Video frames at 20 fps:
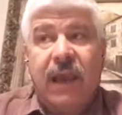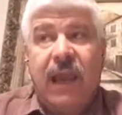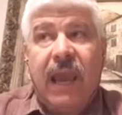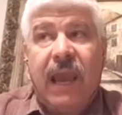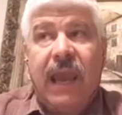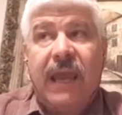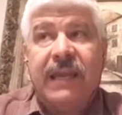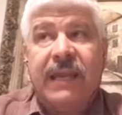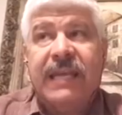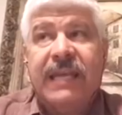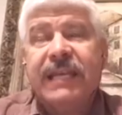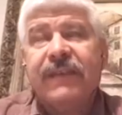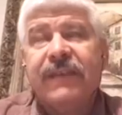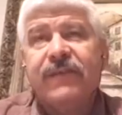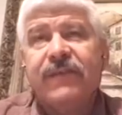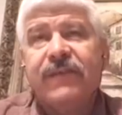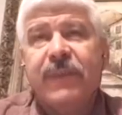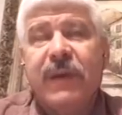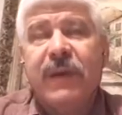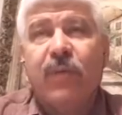And he
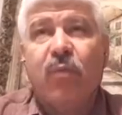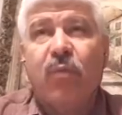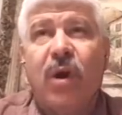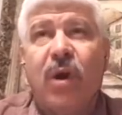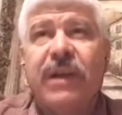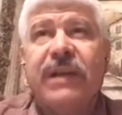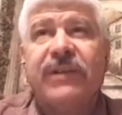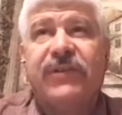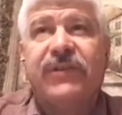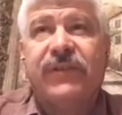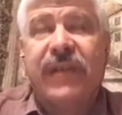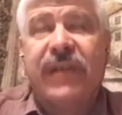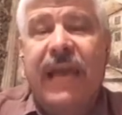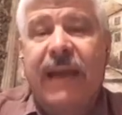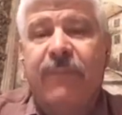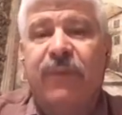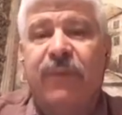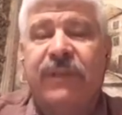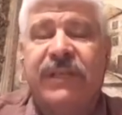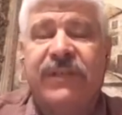gives me one example.